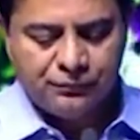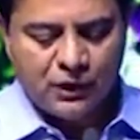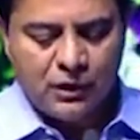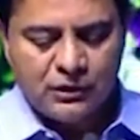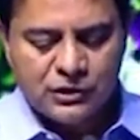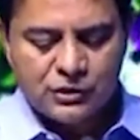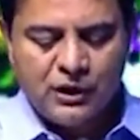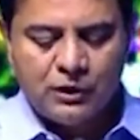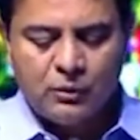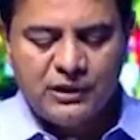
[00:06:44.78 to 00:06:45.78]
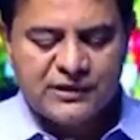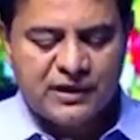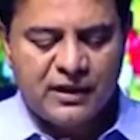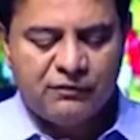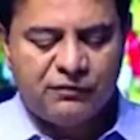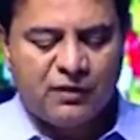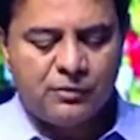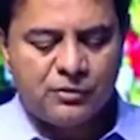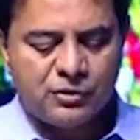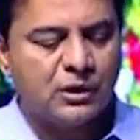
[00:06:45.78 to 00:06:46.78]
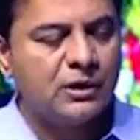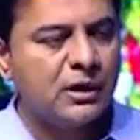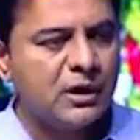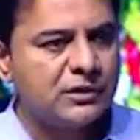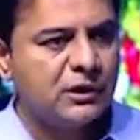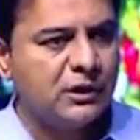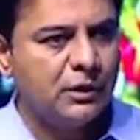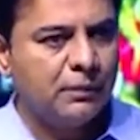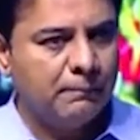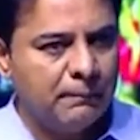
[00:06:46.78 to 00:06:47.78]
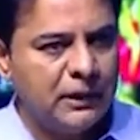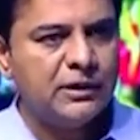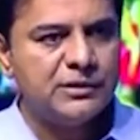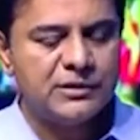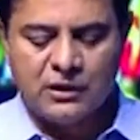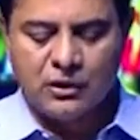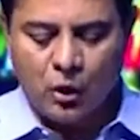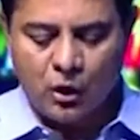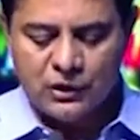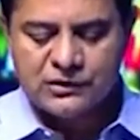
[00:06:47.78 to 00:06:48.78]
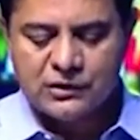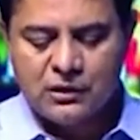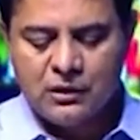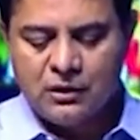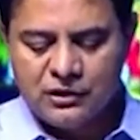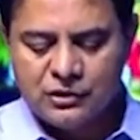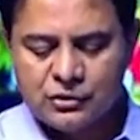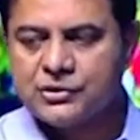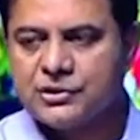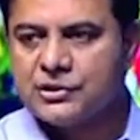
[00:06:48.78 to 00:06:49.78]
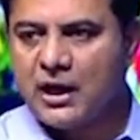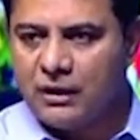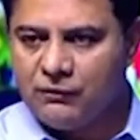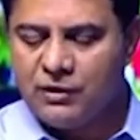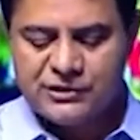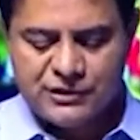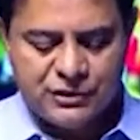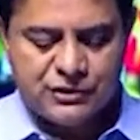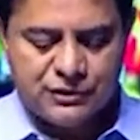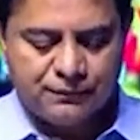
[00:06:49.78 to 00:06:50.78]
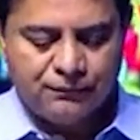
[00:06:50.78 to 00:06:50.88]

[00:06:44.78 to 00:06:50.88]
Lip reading: This could equally save the pharmaceutical industry millions in costs, resources, and wastage.